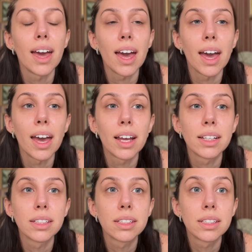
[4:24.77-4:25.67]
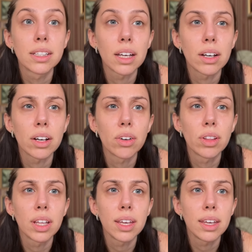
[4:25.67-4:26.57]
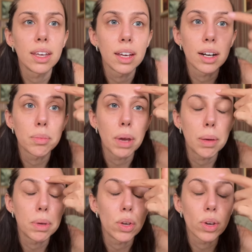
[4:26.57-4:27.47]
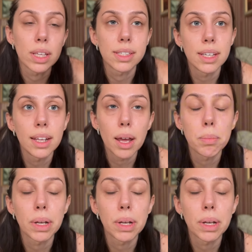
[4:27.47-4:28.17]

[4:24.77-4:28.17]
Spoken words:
and only here maybe you can see them.